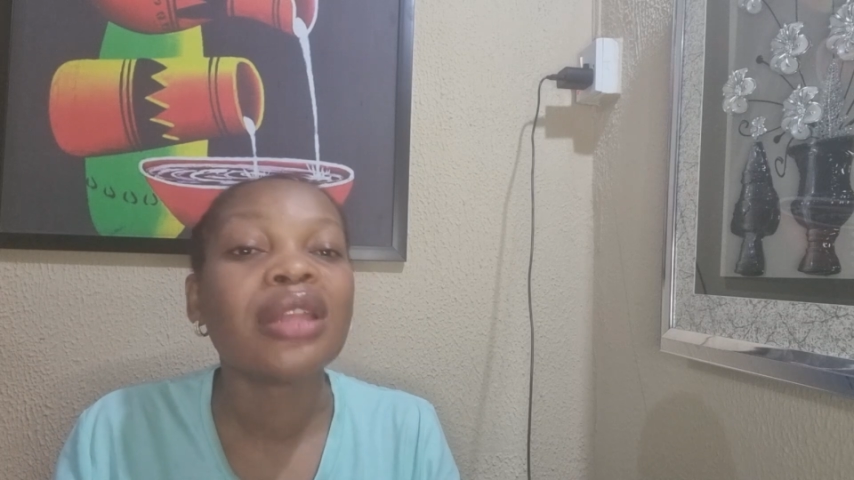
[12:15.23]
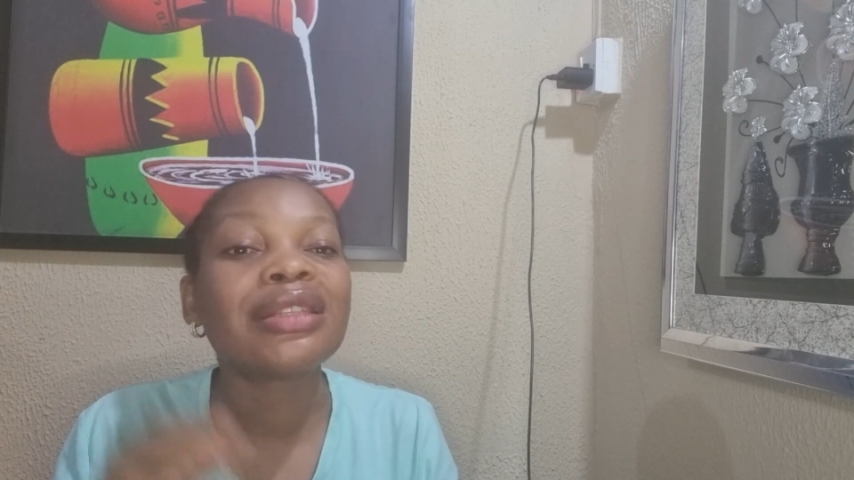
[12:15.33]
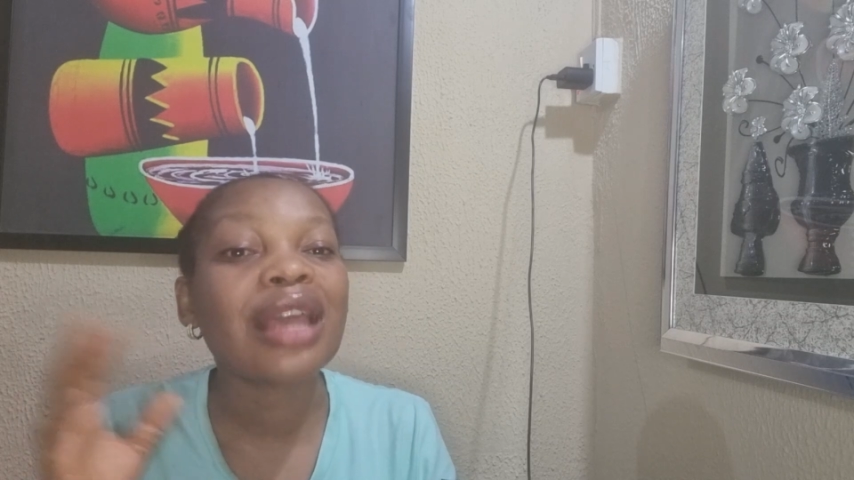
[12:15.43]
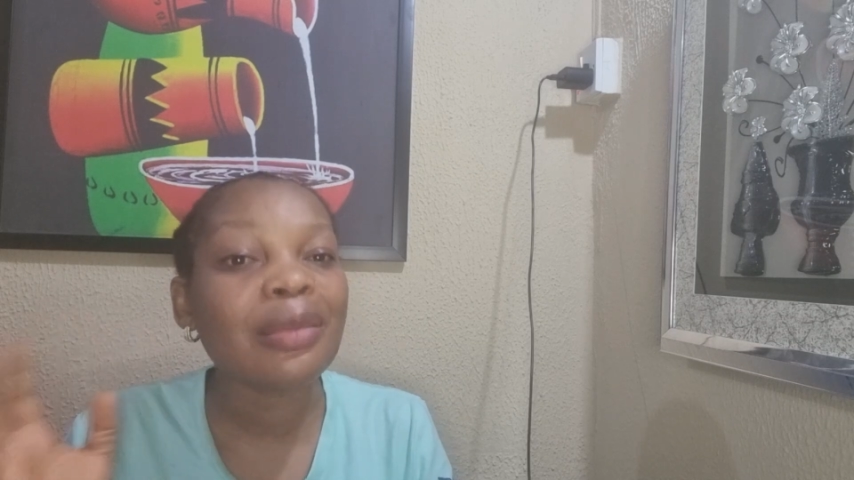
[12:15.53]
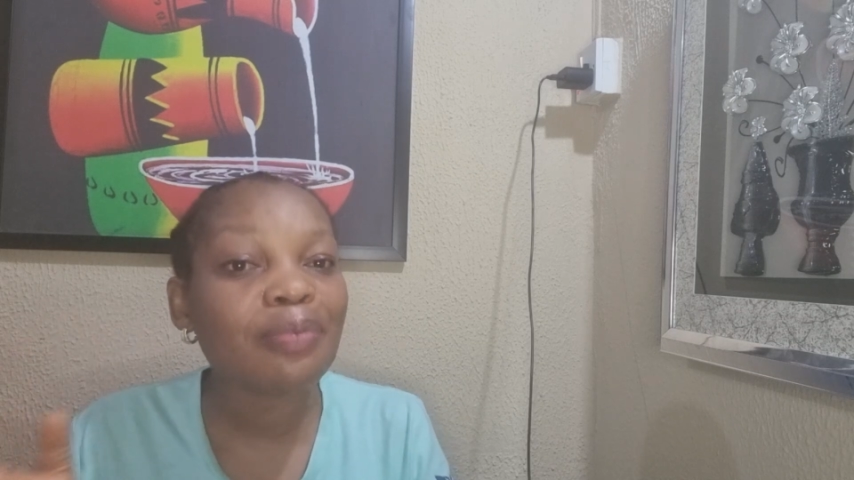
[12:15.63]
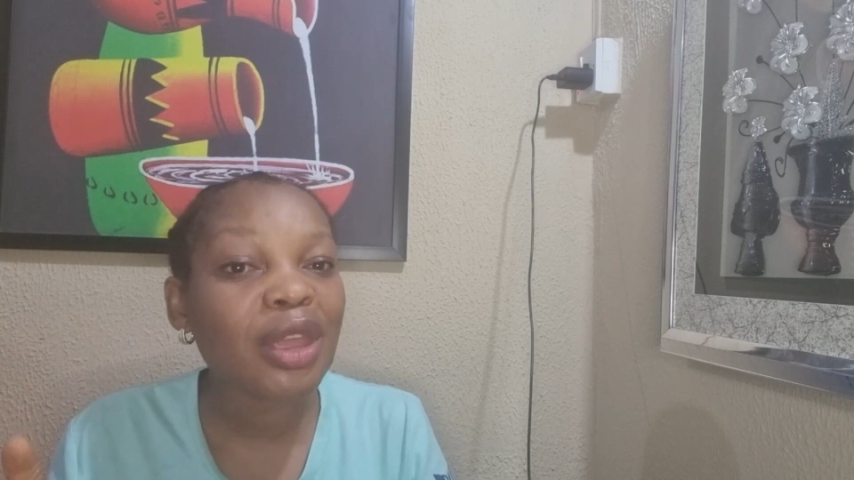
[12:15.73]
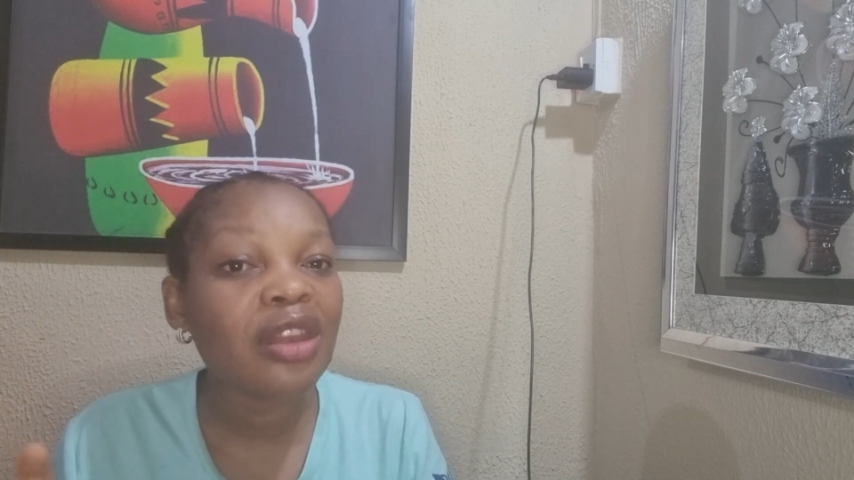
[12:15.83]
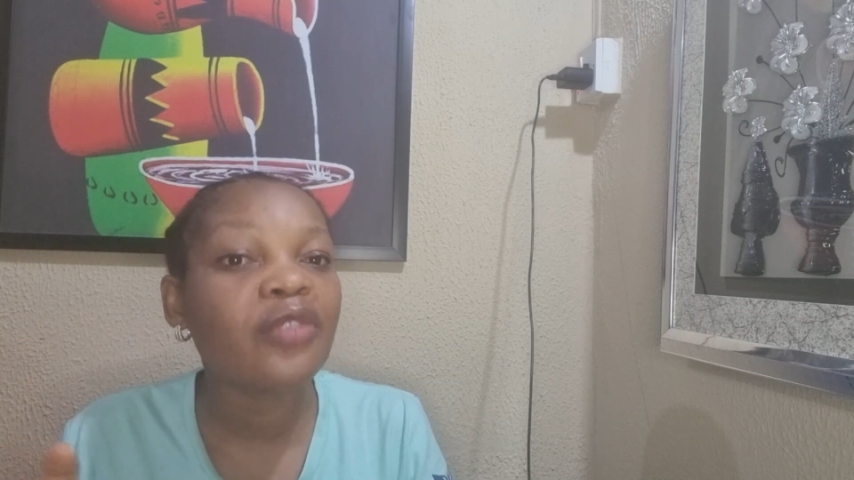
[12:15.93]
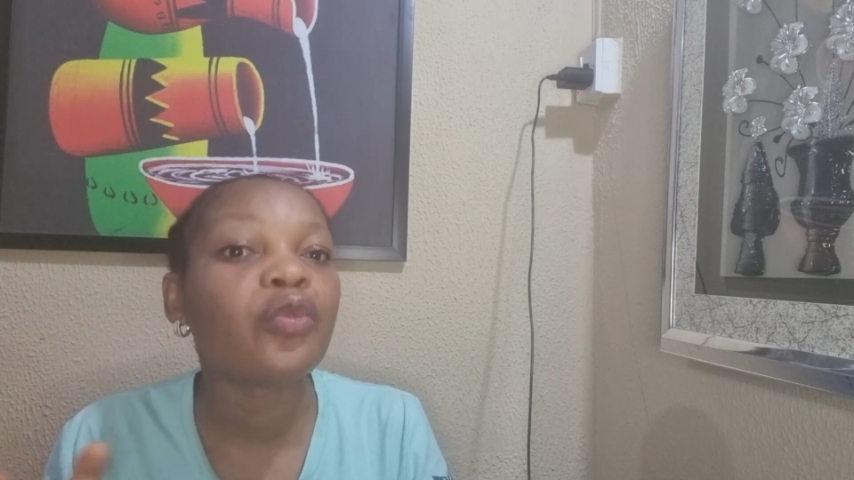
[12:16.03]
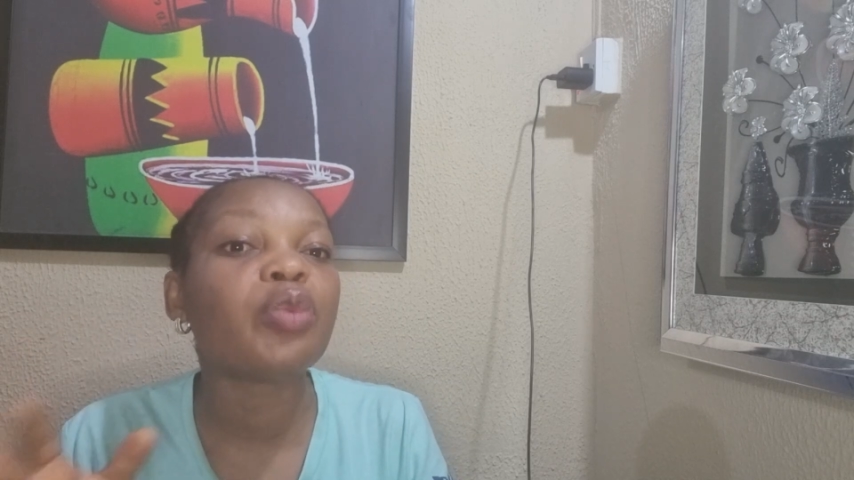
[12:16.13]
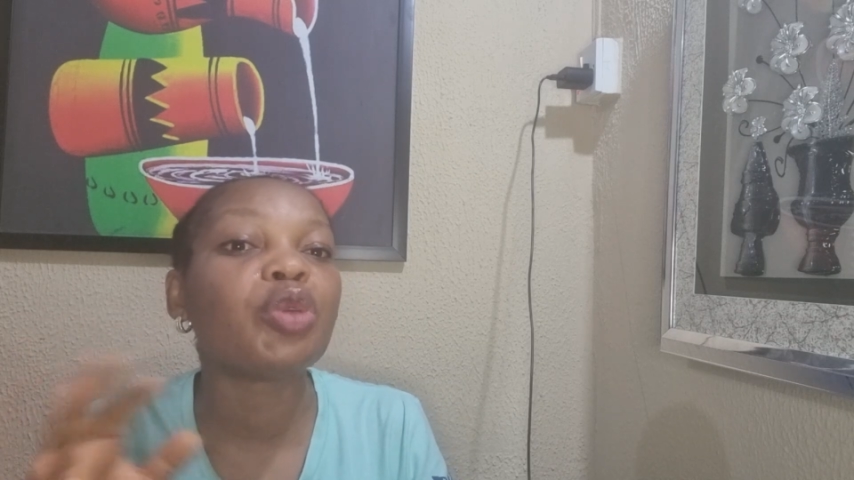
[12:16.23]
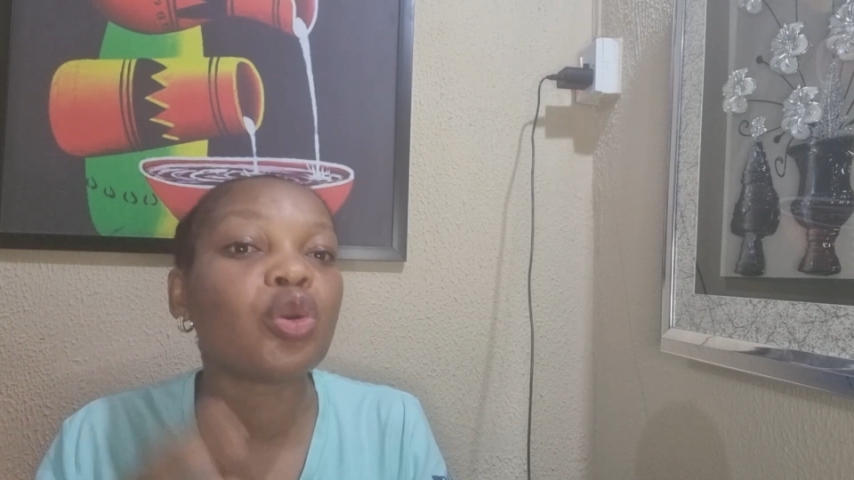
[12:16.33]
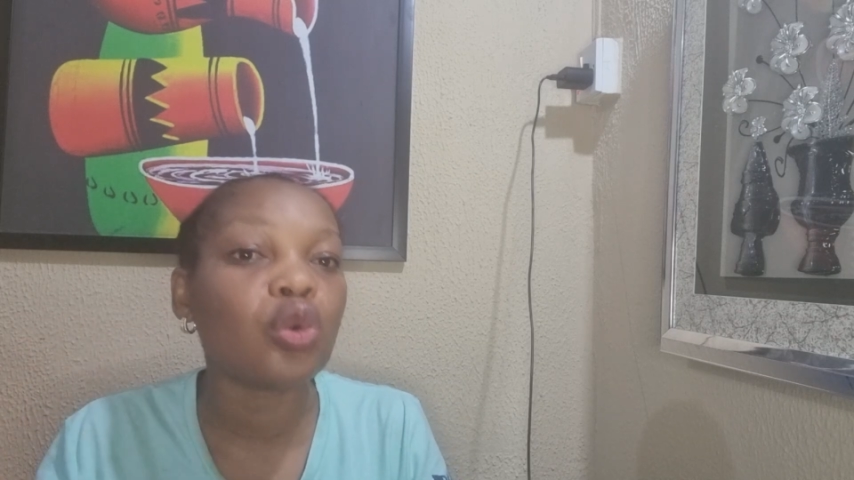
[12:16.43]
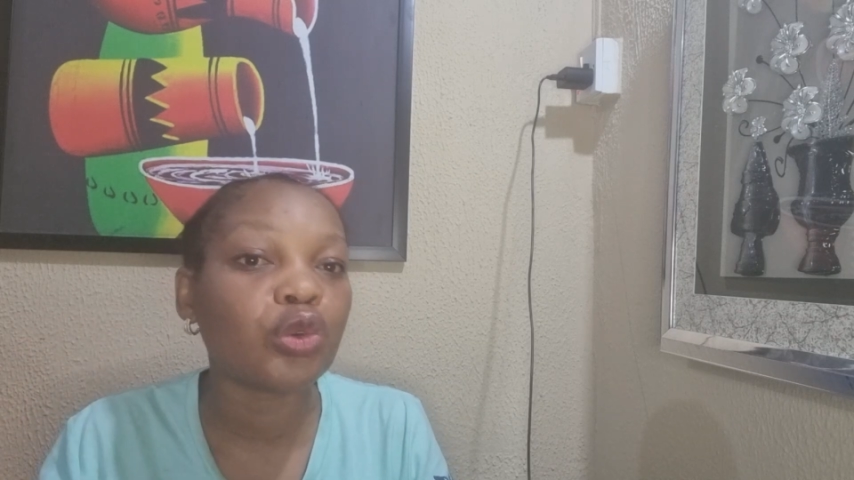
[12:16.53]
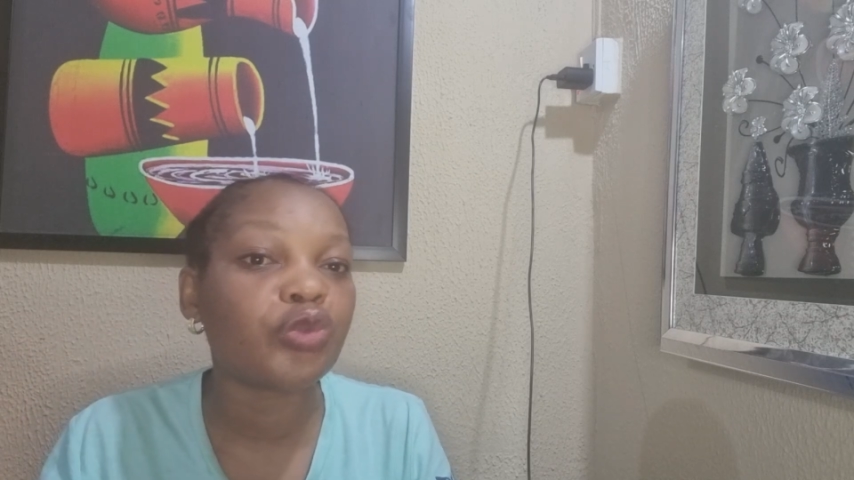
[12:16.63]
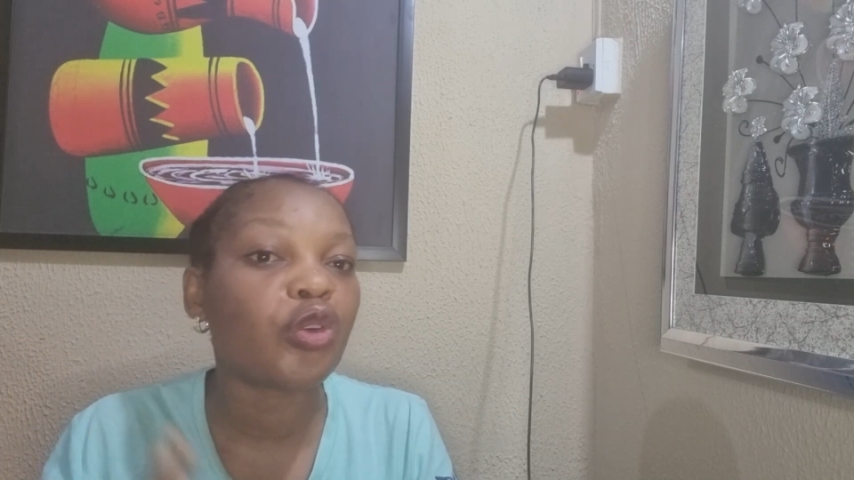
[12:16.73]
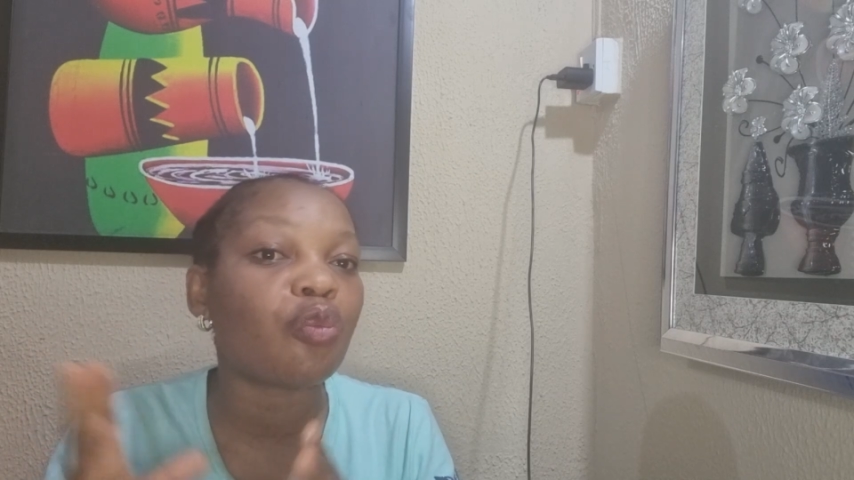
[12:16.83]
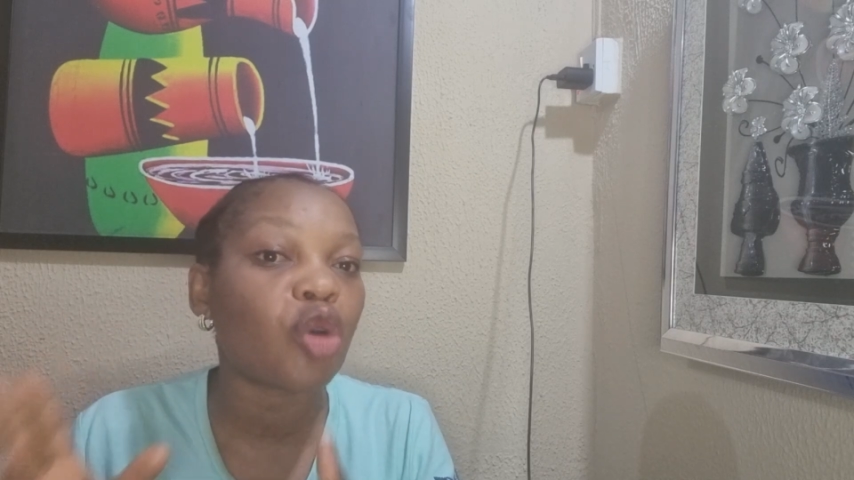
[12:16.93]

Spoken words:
10 bay leaf will be good for